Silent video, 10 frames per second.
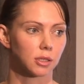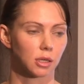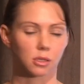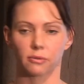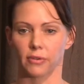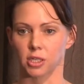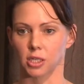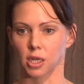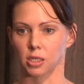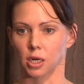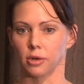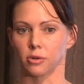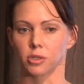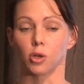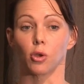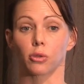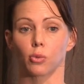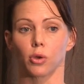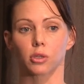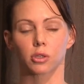such as vegetation clearance and earthworks.